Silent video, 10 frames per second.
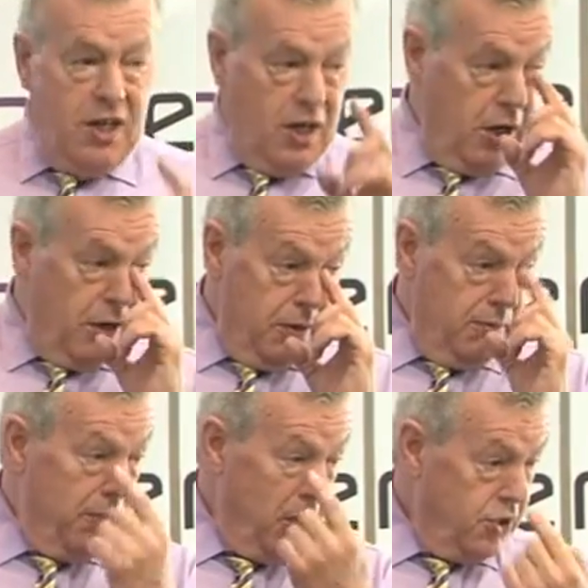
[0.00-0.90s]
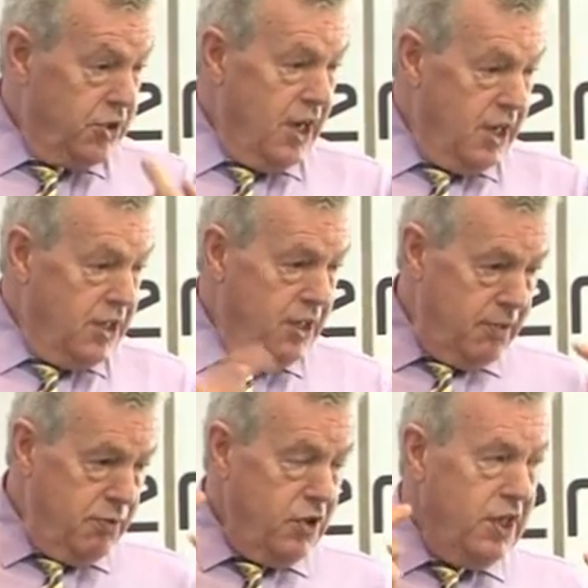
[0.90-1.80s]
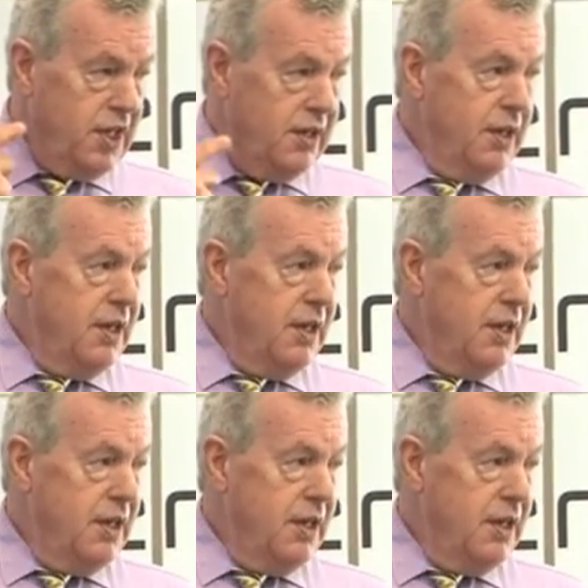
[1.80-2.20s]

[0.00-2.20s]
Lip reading: on both sides of the meridian